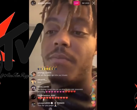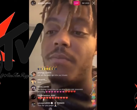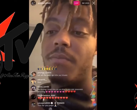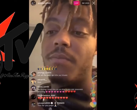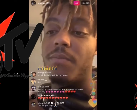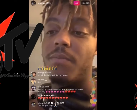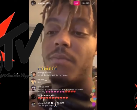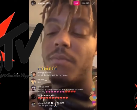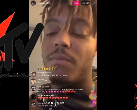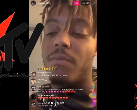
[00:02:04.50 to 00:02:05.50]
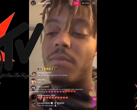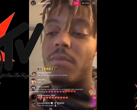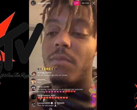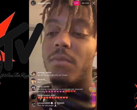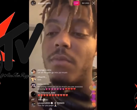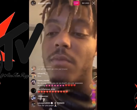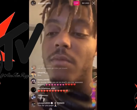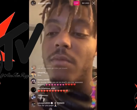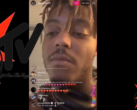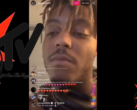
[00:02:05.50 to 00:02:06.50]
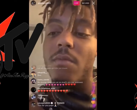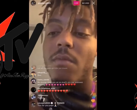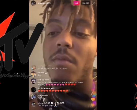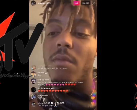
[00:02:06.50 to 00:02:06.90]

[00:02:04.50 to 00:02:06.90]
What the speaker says: No one is speaking in this clip.